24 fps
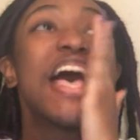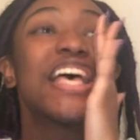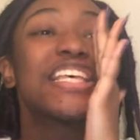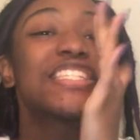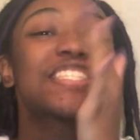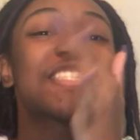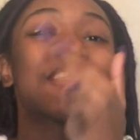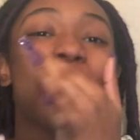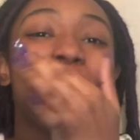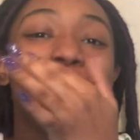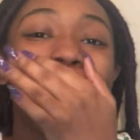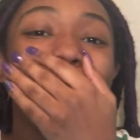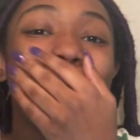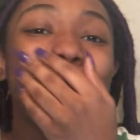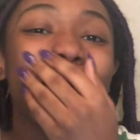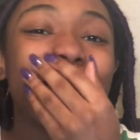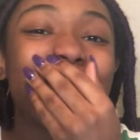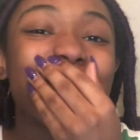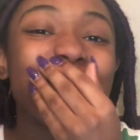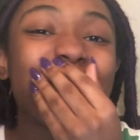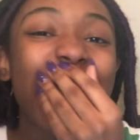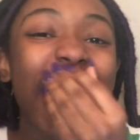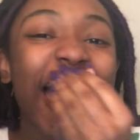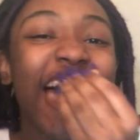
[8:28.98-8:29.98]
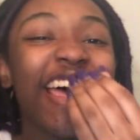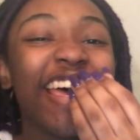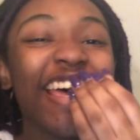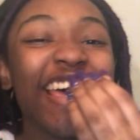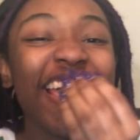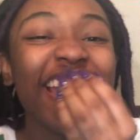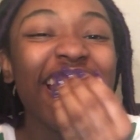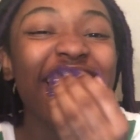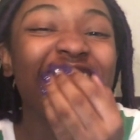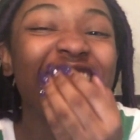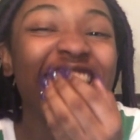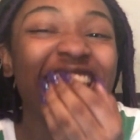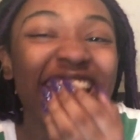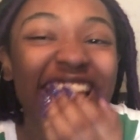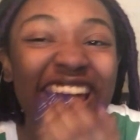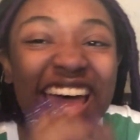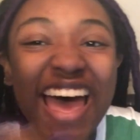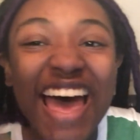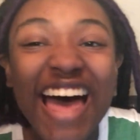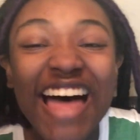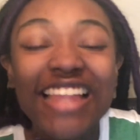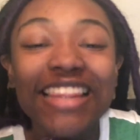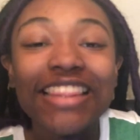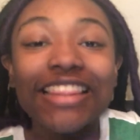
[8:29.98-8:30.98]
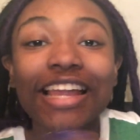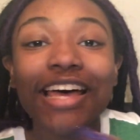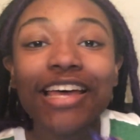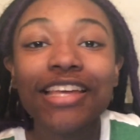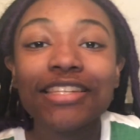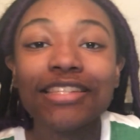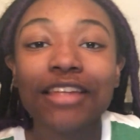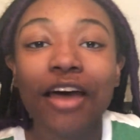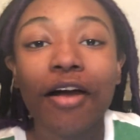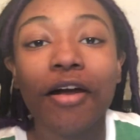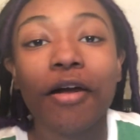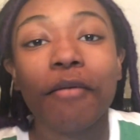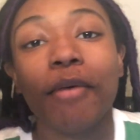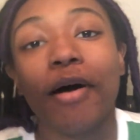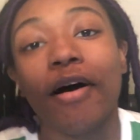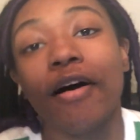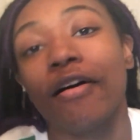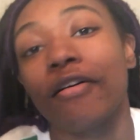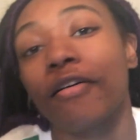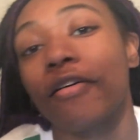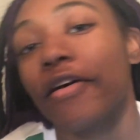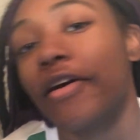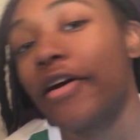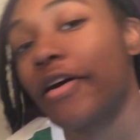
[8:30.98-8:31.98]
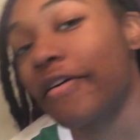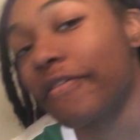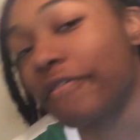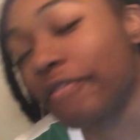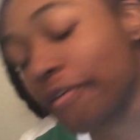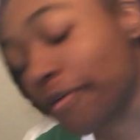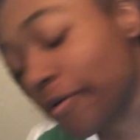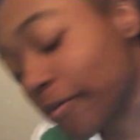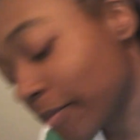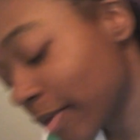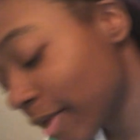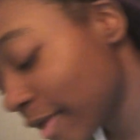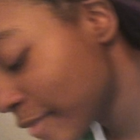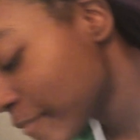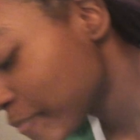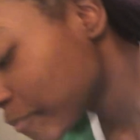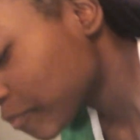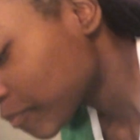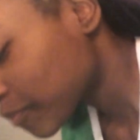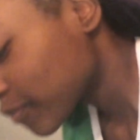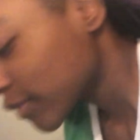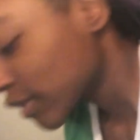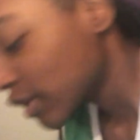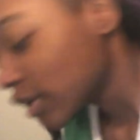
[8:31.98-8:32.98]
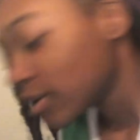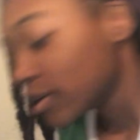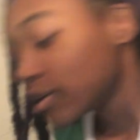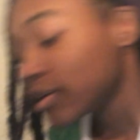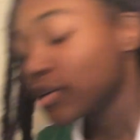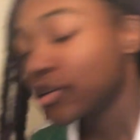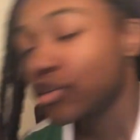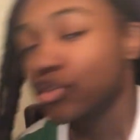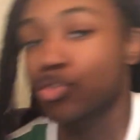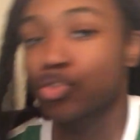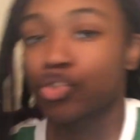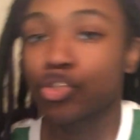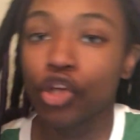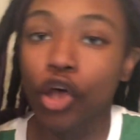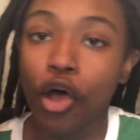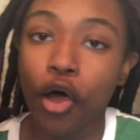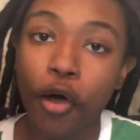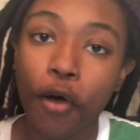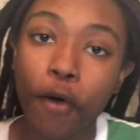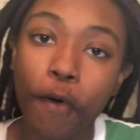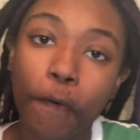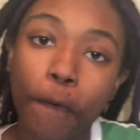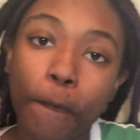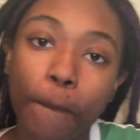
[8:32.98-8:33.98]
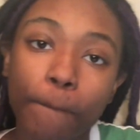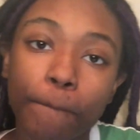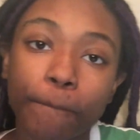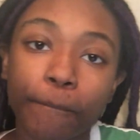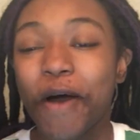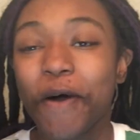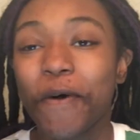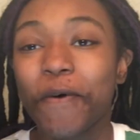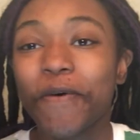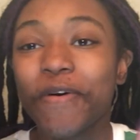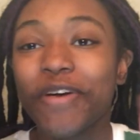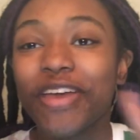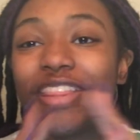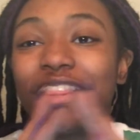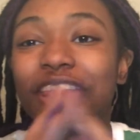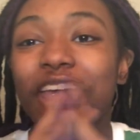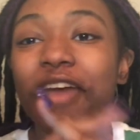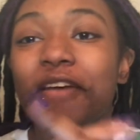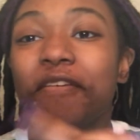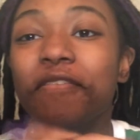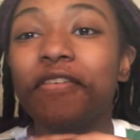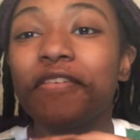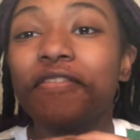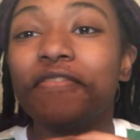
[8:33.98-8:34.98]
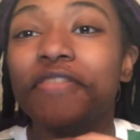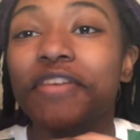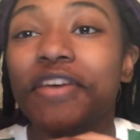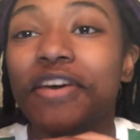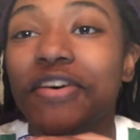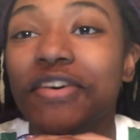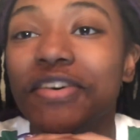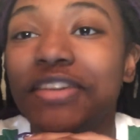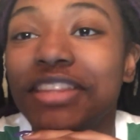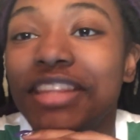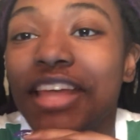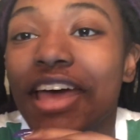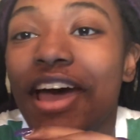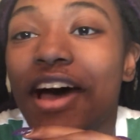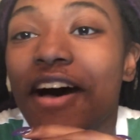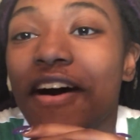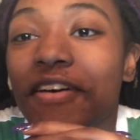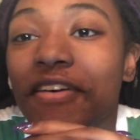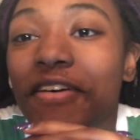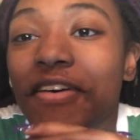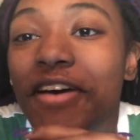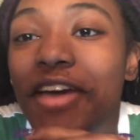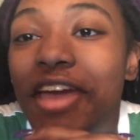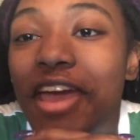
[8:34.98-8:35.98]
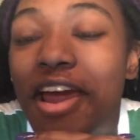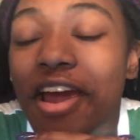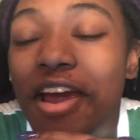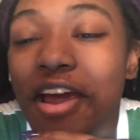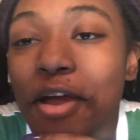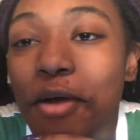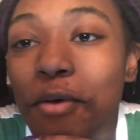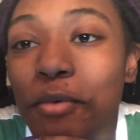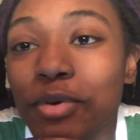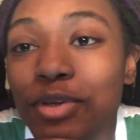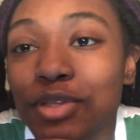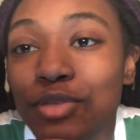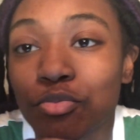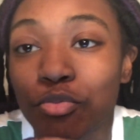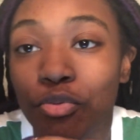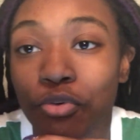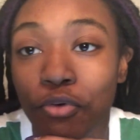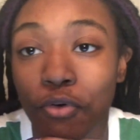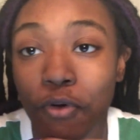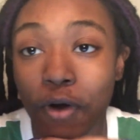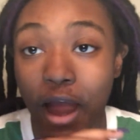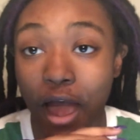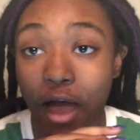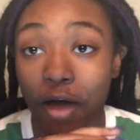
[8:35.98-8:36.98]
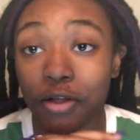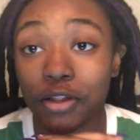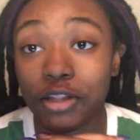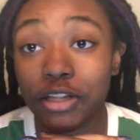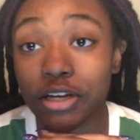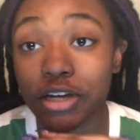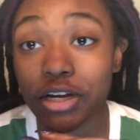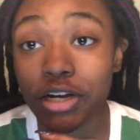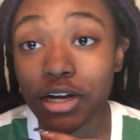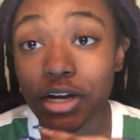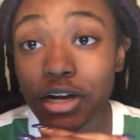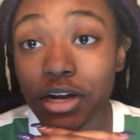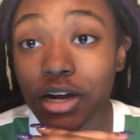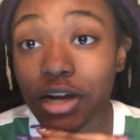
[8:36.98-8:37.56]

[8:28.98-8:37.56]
So, let's talk about Uncle Aaron for a minute. So, when they revealed that Uncle Aaron was Prowler,